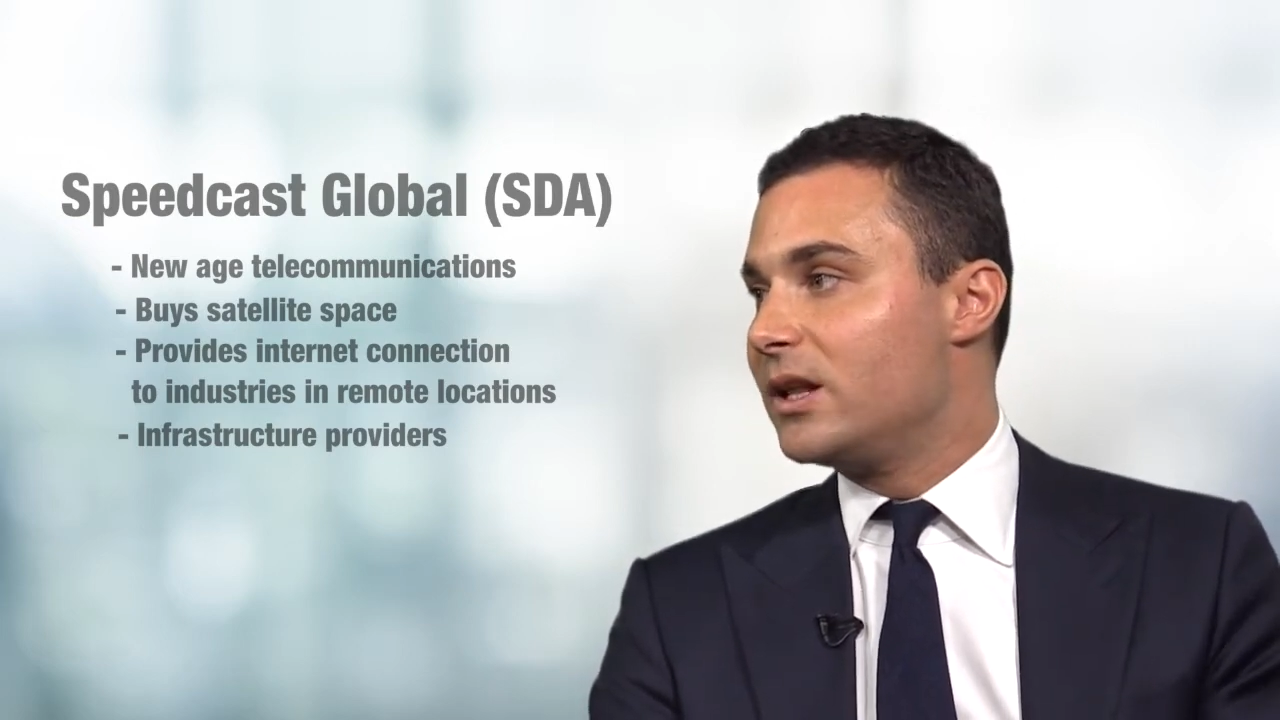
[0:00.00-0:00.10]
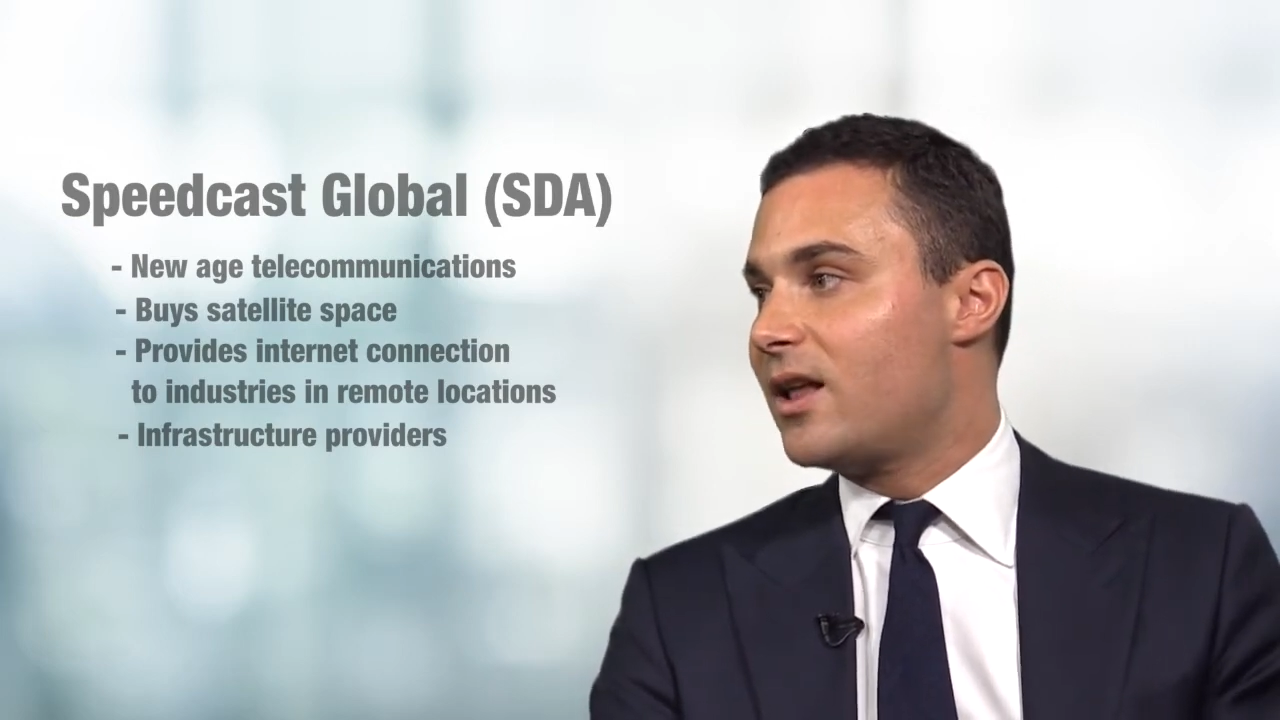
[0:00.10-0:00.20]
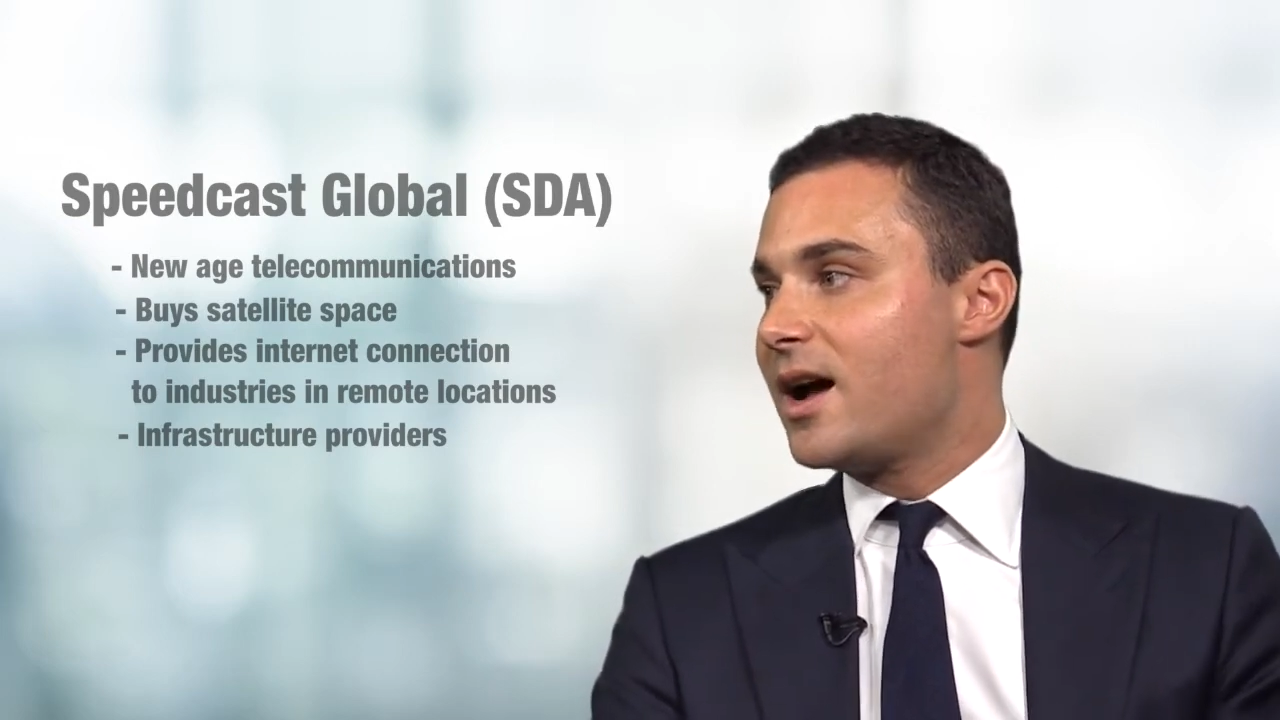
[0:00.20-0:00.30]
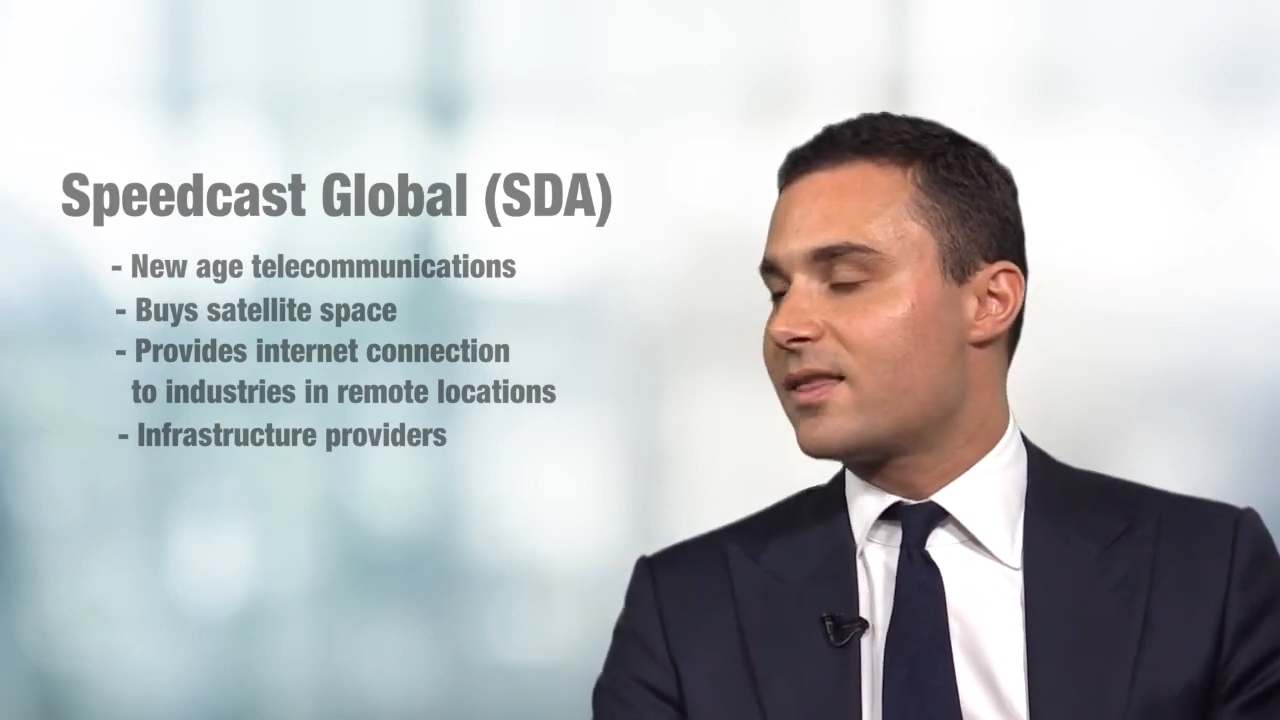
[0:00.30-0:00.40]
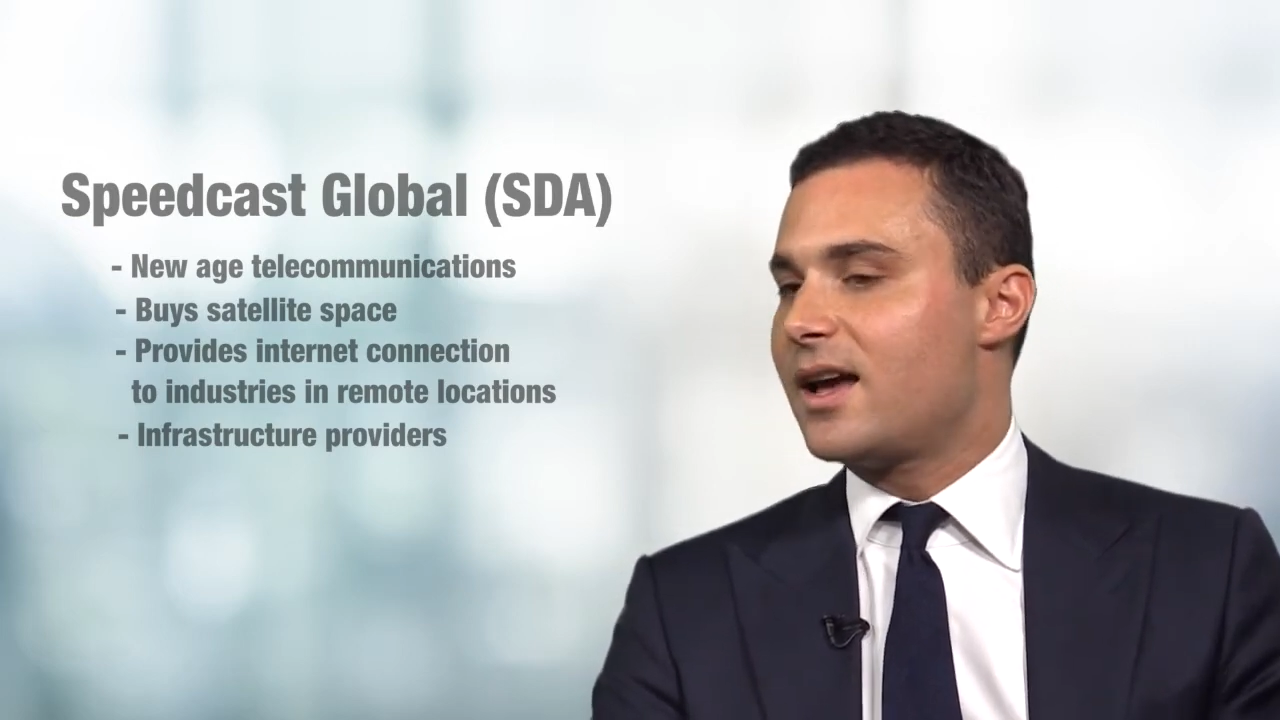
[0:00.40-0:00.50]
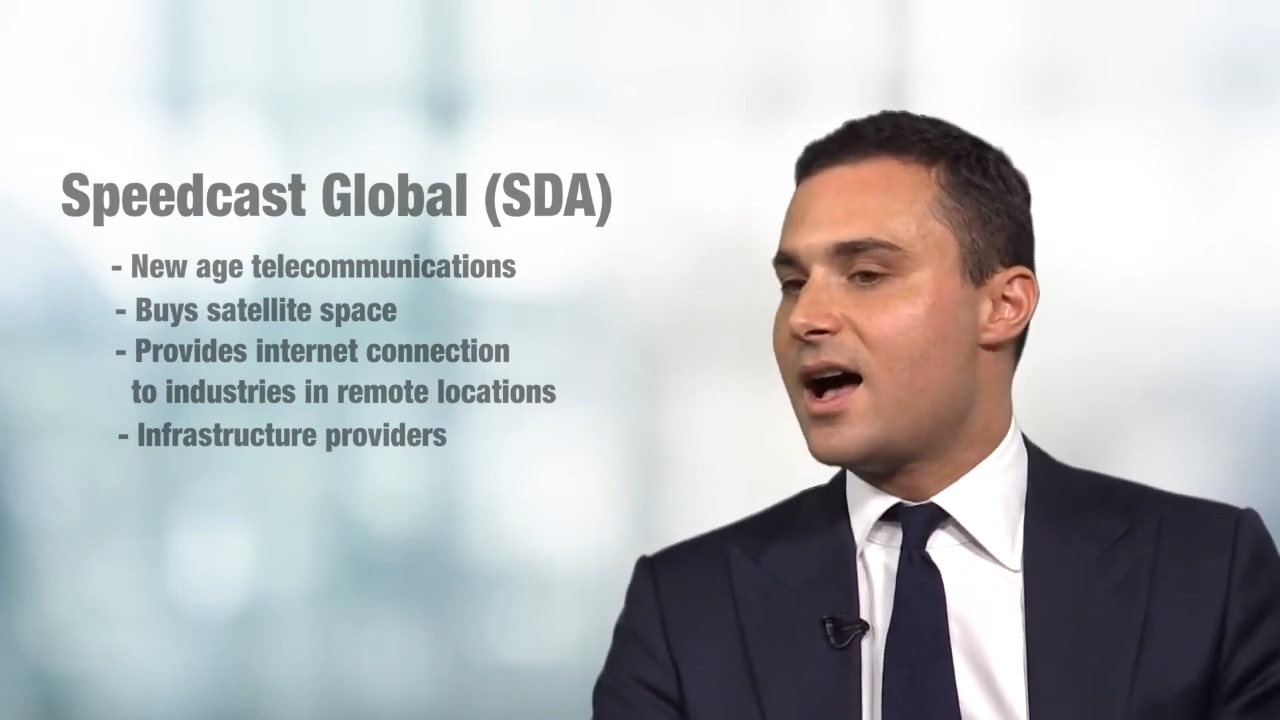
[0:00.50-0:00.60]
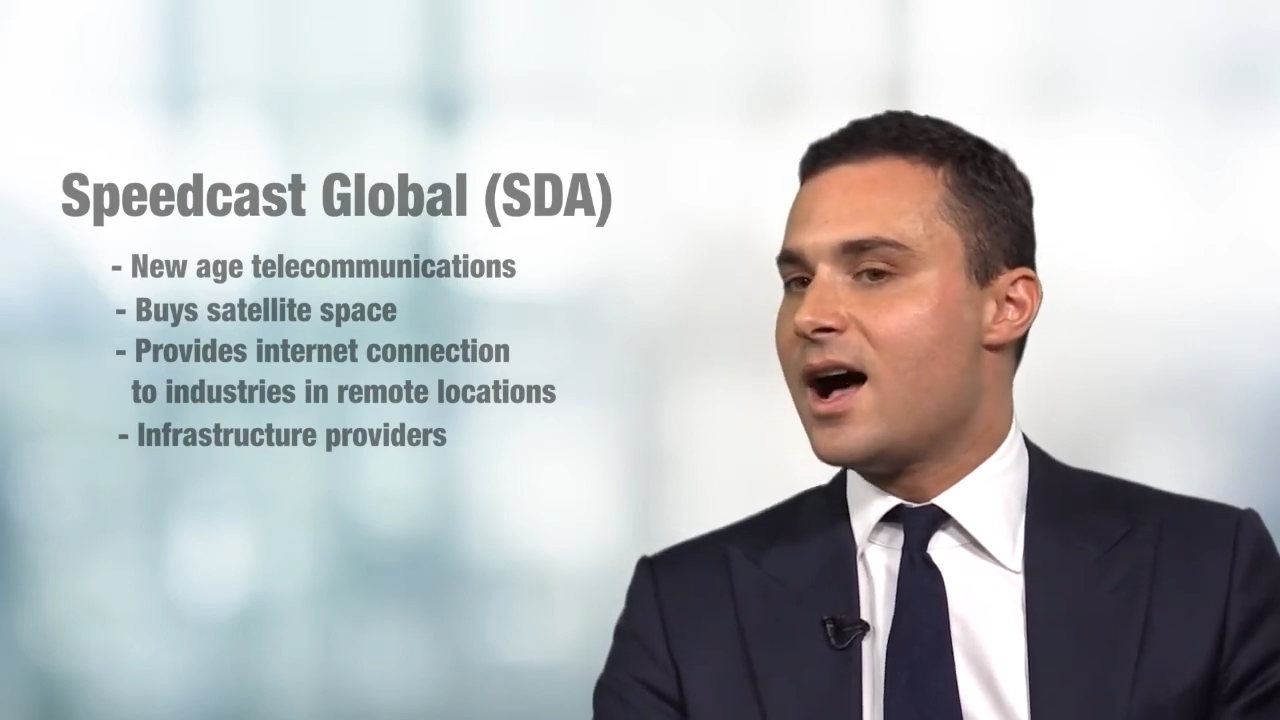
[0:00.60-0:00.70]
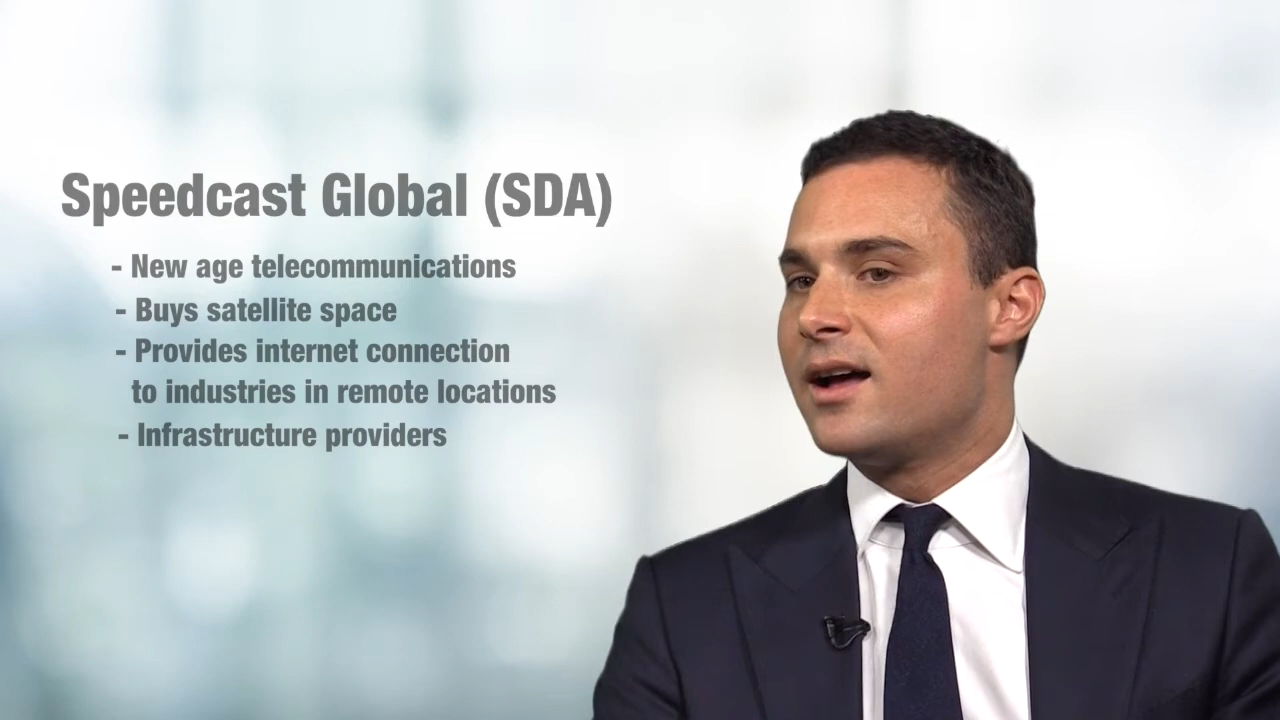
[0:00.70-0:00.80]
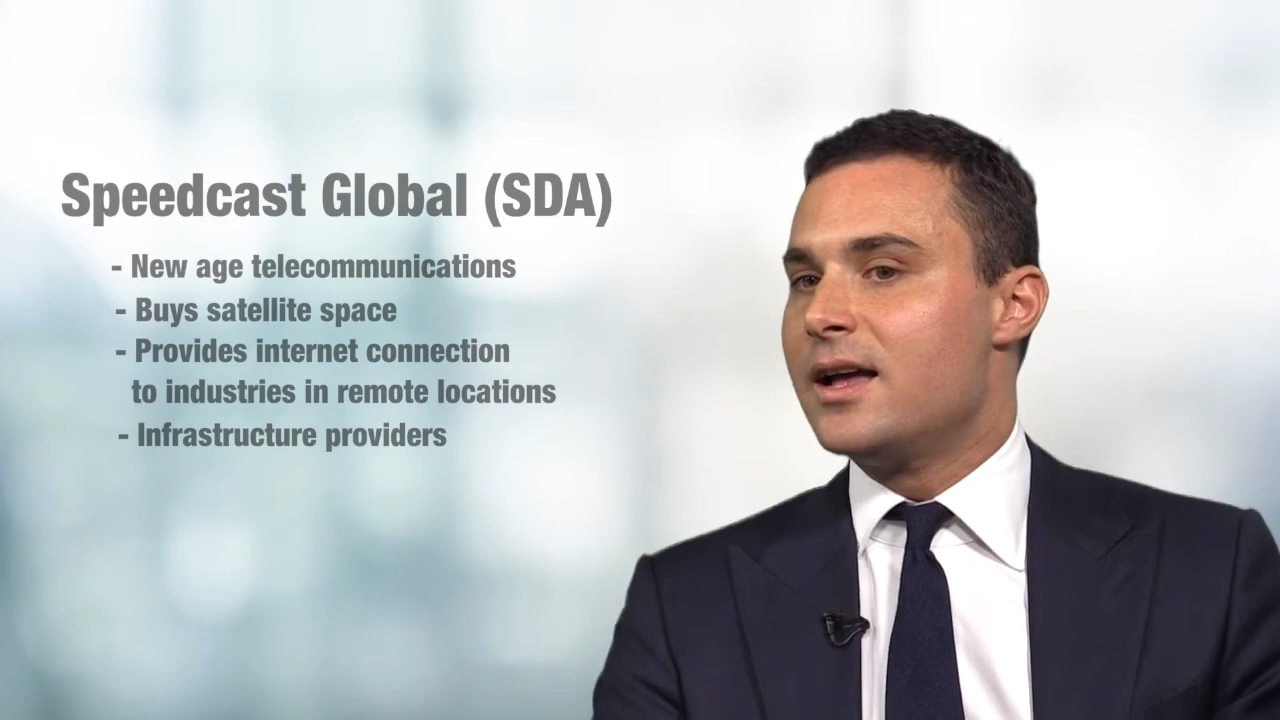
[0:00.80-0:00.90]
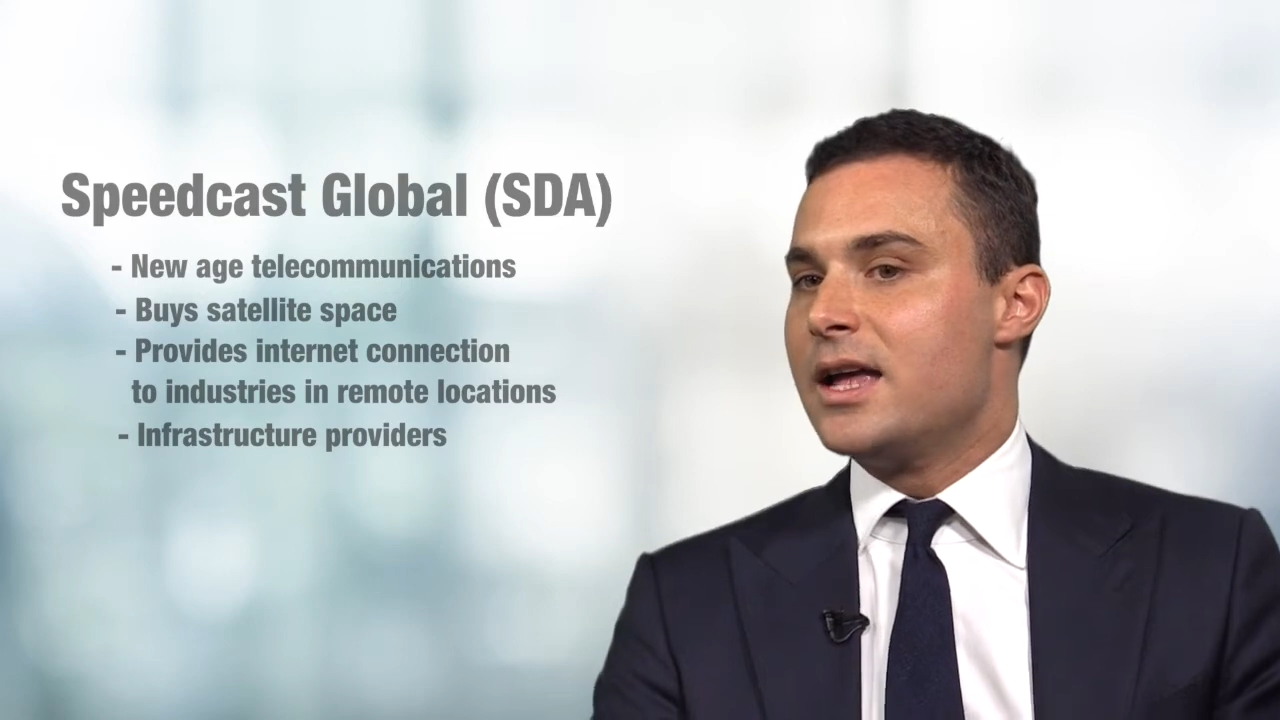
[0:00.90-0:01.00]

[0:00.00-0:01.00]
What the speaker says: like, they are